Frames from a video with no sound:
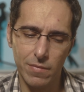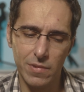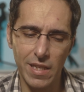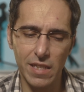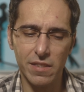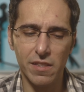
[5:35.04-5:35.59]

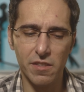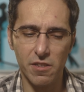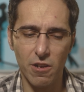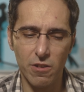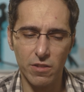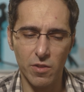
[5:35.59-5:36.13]

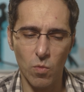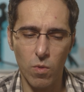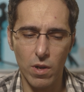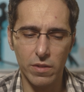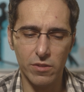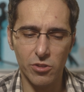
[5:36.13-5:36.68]
necessarily
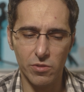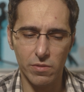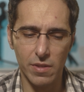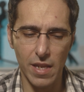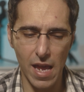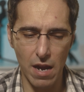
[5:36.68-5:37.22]
want to
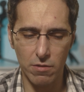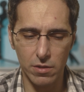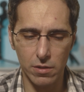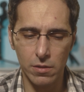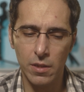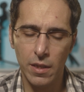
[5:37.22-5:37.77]

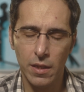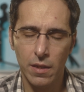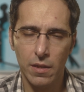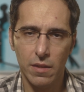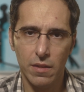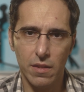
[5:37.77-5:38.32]
narrow
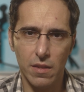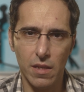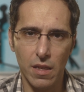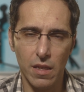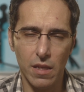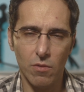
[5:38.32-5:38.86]

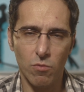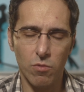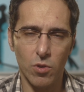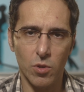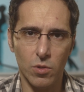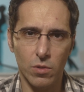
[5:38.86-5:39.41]
the
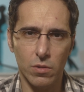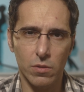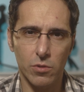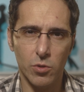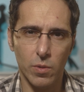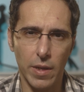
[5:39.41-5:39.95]
role
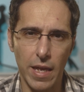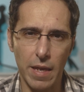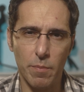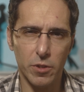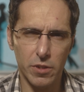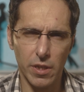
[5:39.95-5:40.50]
to a
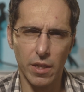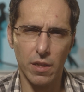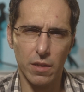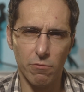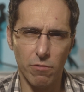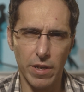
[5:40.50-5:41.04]

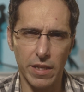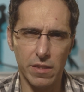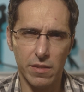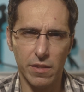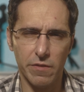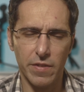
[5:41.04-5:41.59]
particular
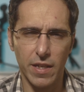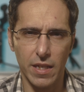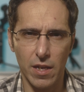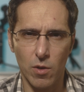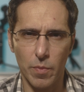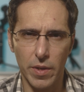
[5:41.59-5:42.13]
race if I can
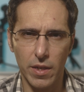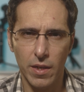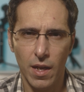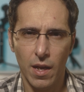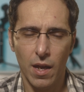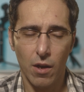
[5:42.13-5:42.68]
help it.
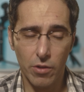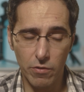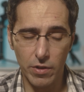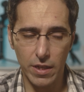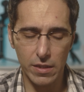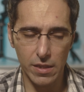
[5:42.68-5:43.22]
I'll give
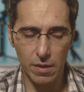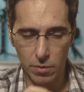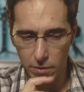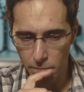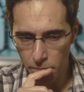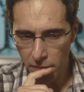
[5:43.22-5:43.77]
an
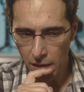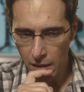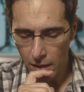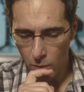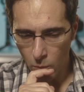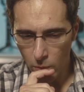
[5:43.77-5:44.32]
example.
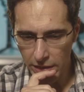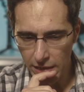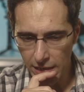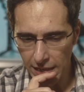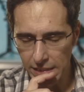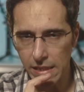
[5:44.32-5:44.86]

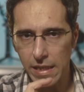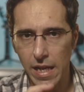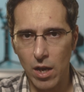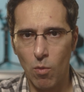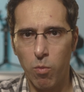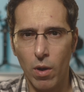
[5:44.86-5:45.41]
When I did Help